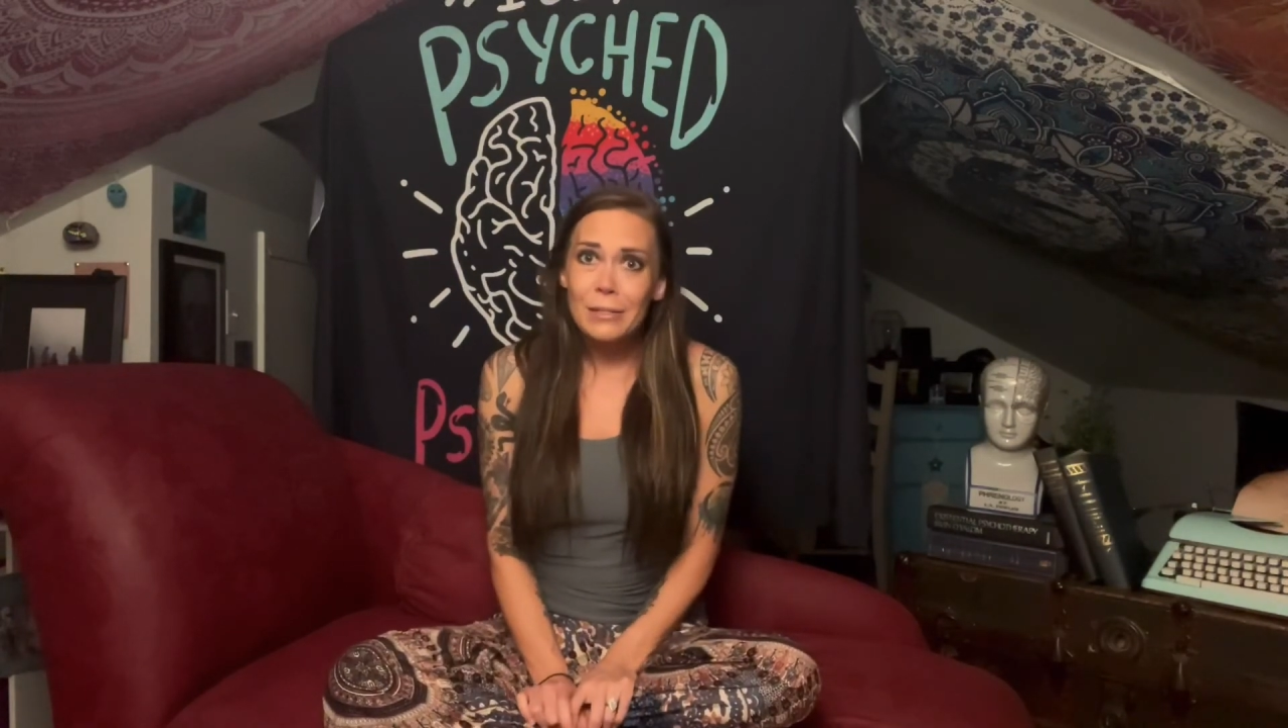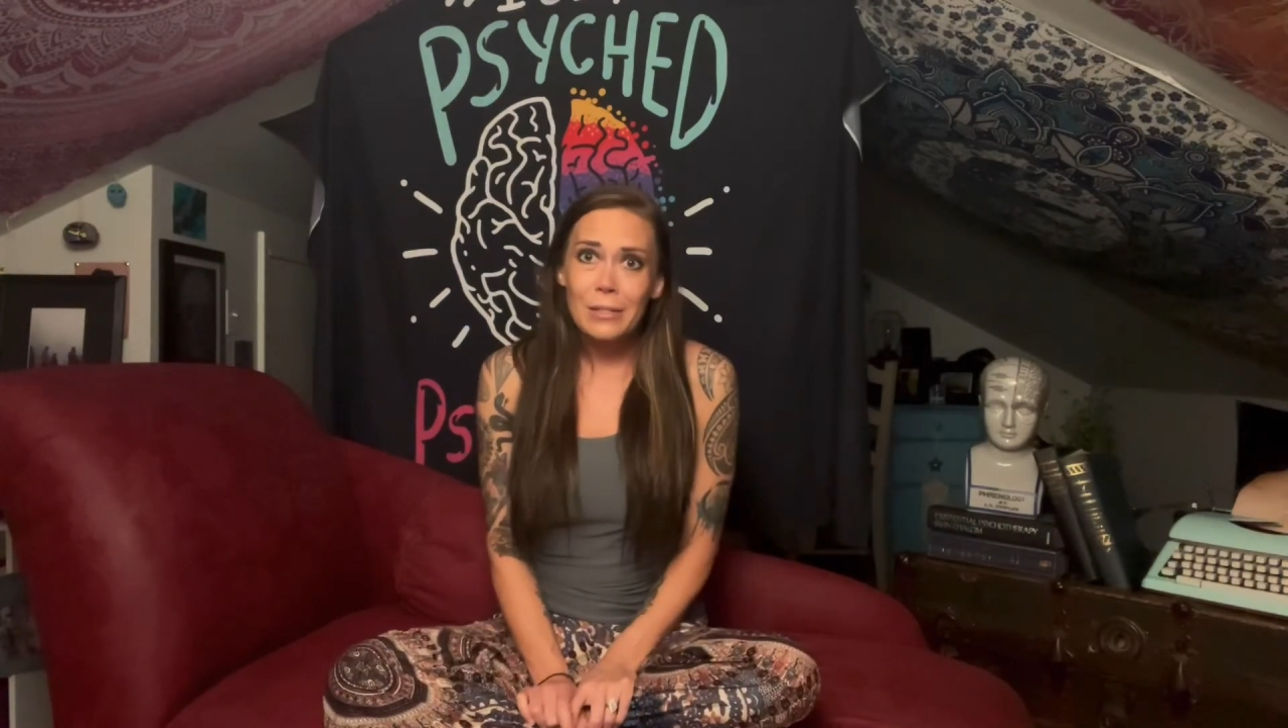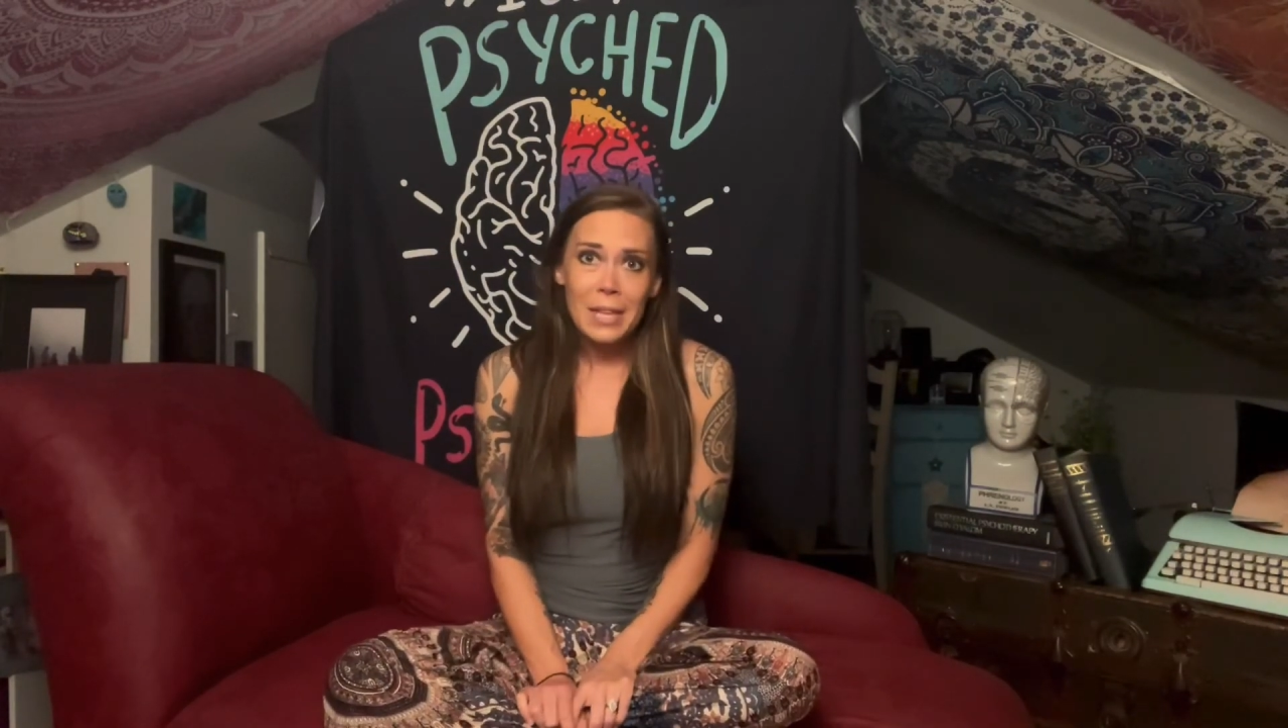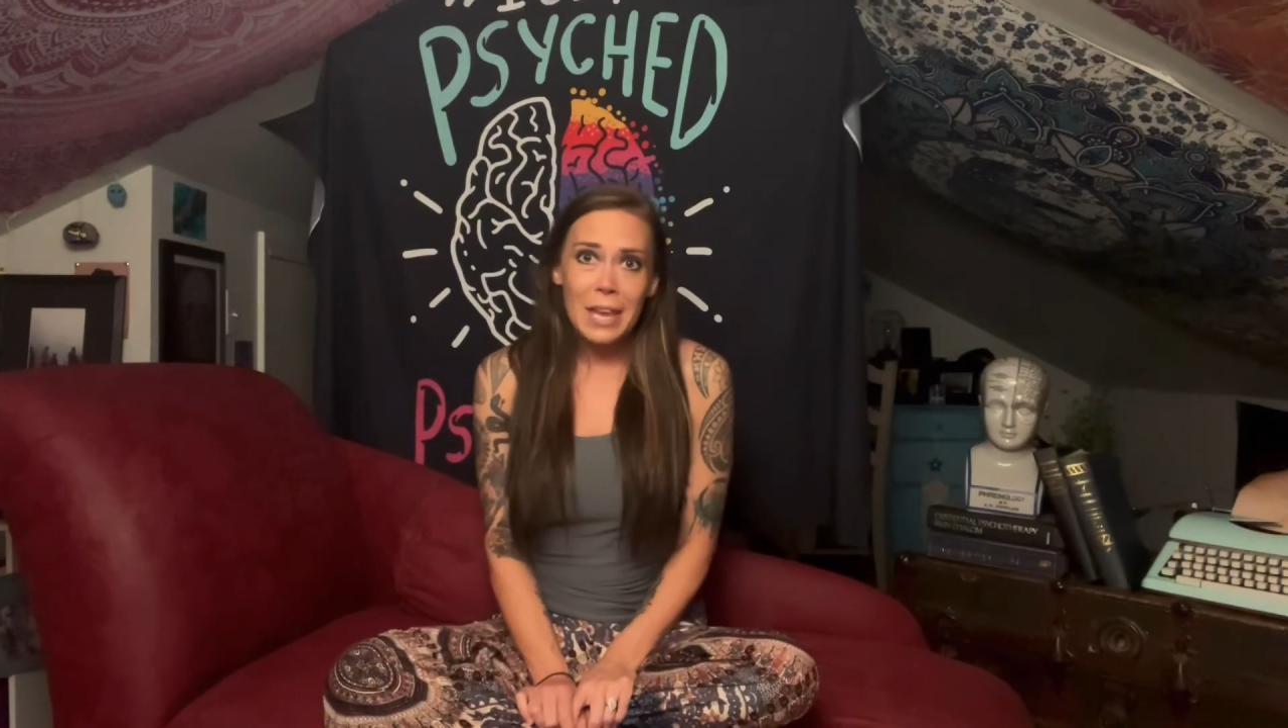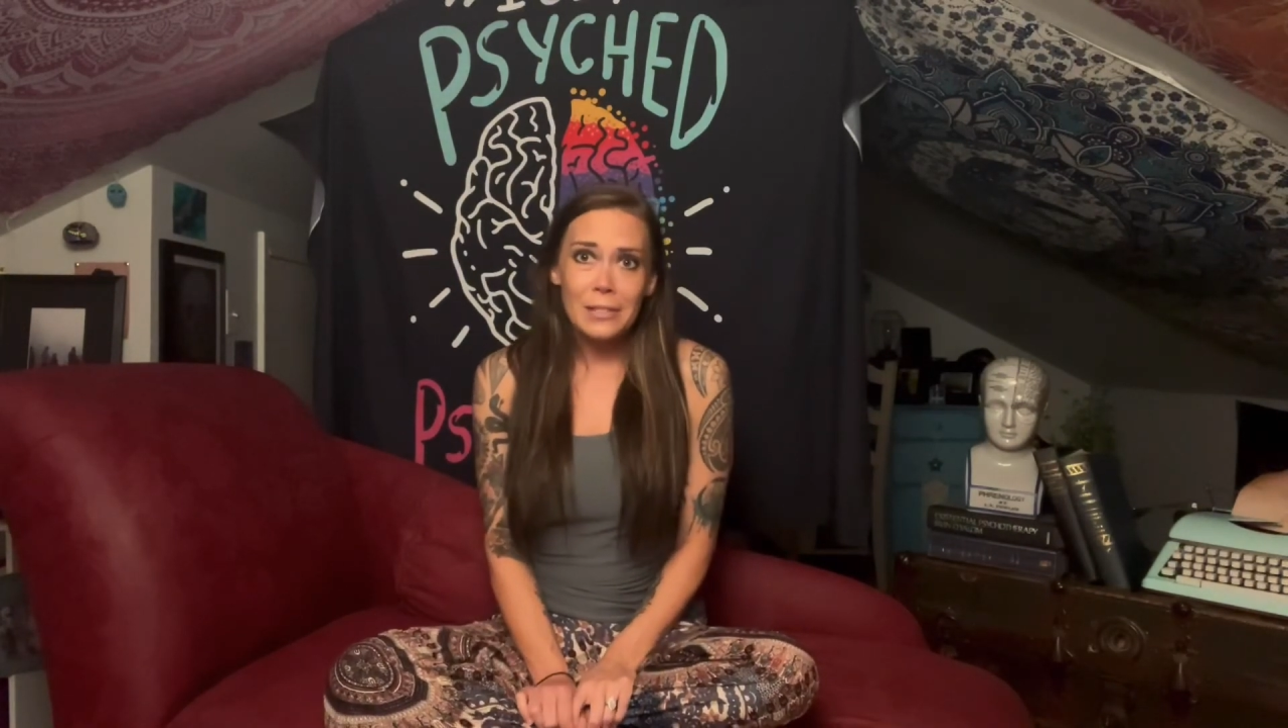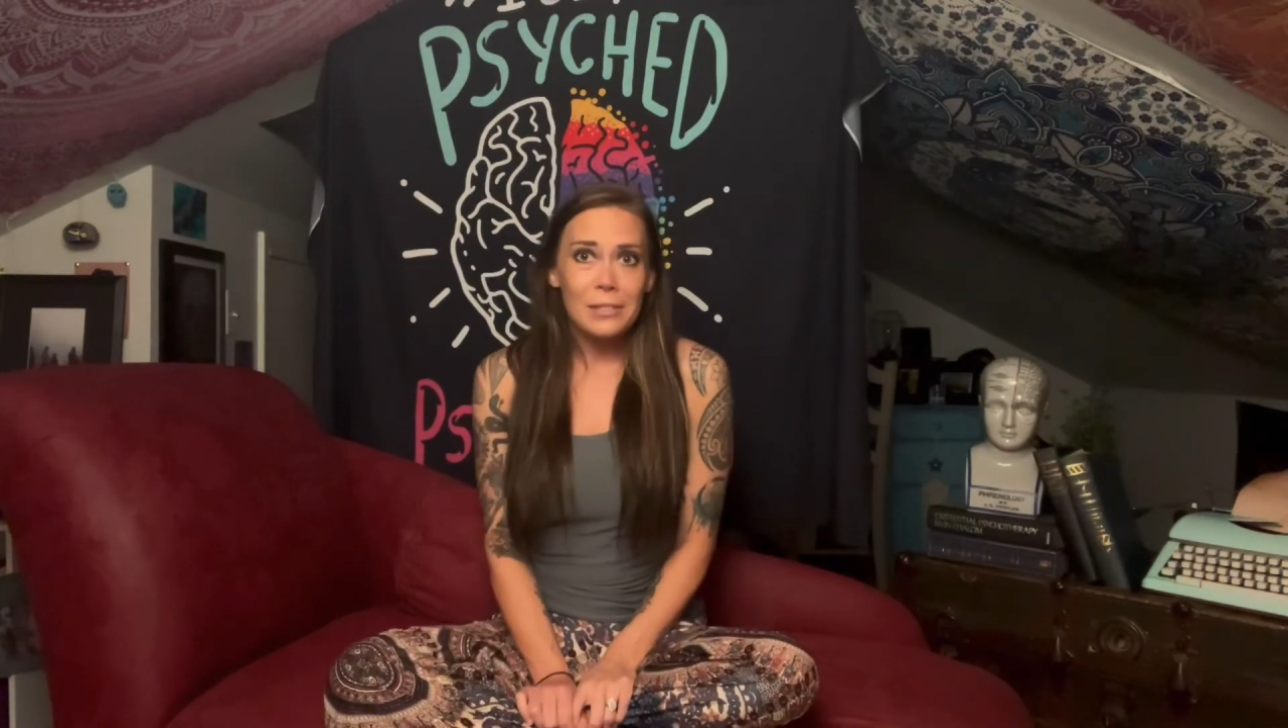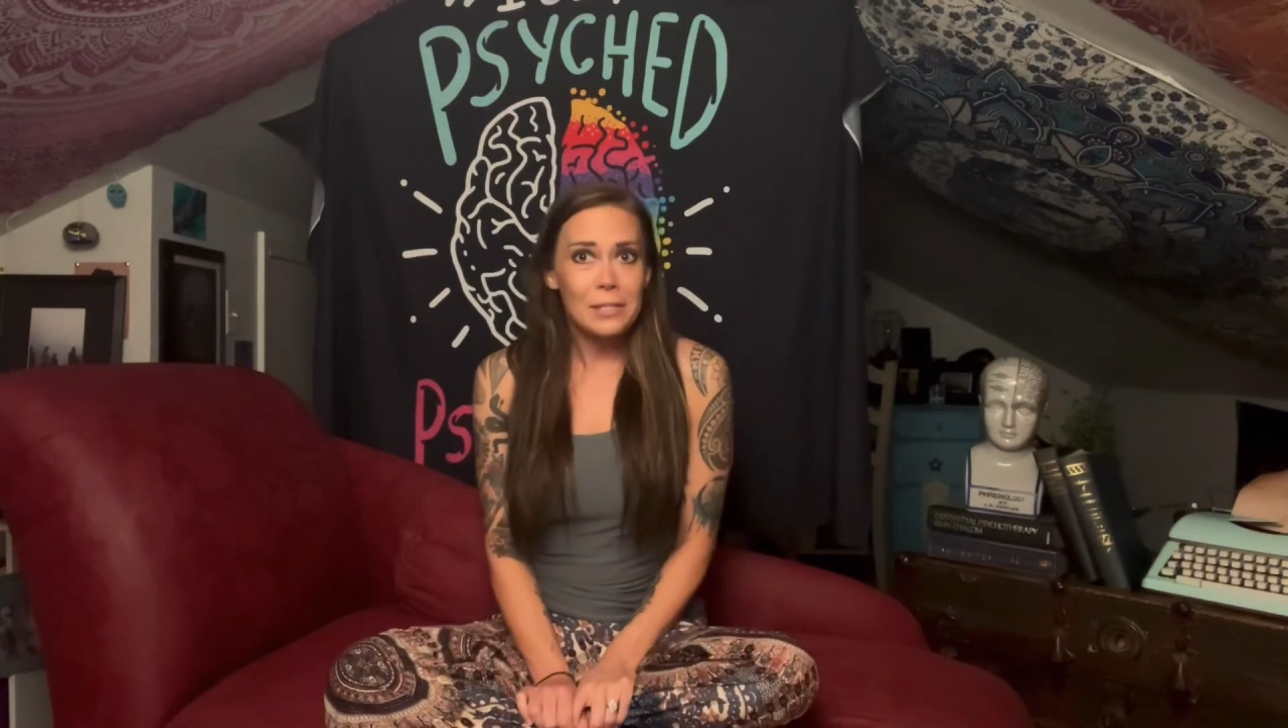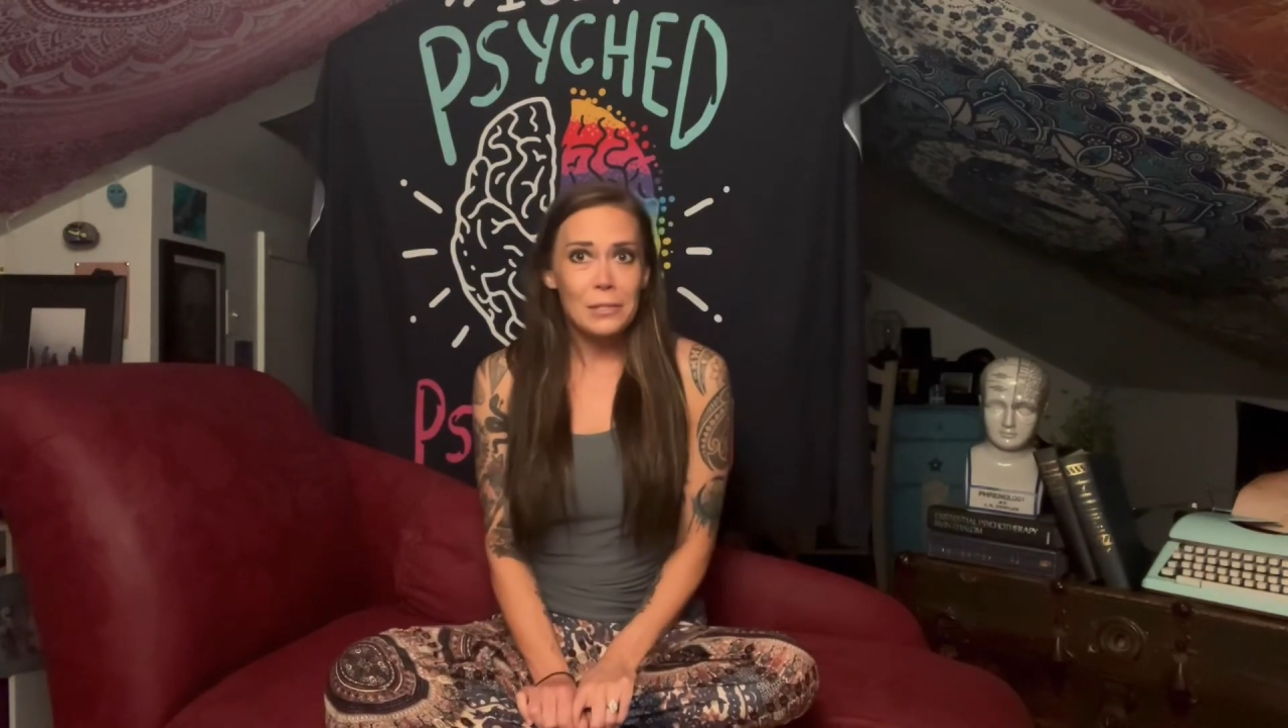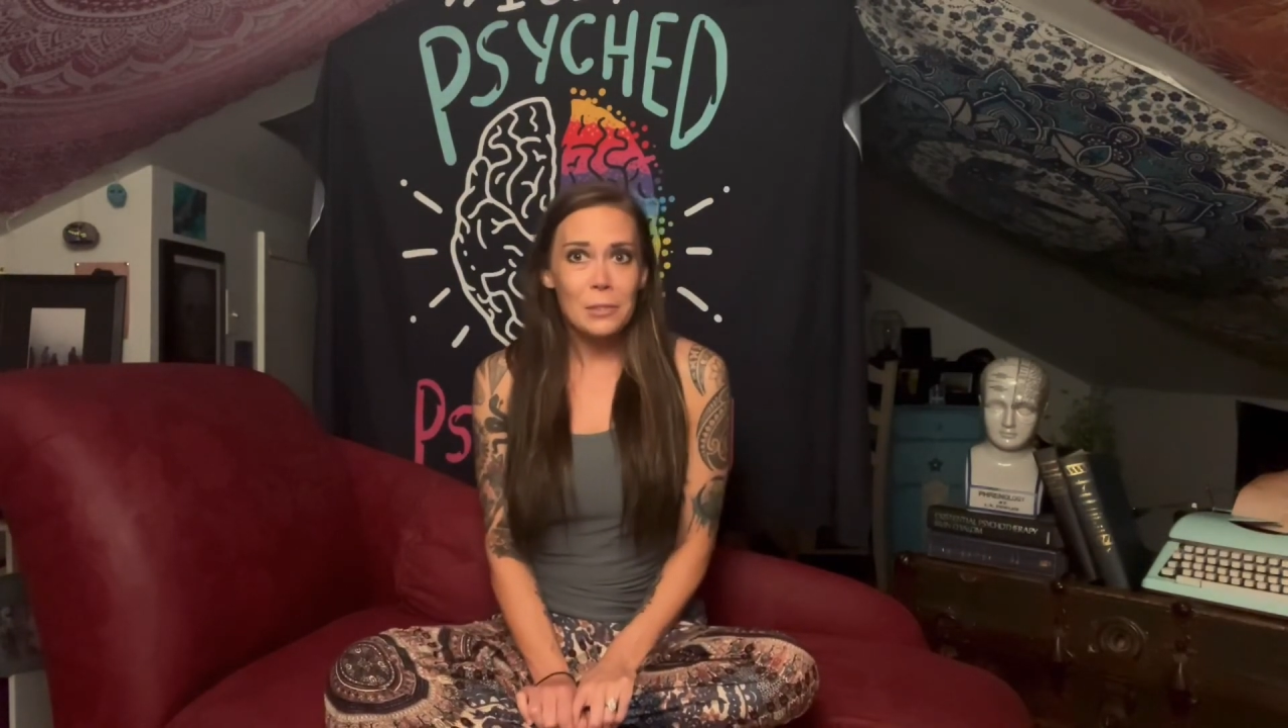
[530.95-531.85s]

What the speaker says: taste and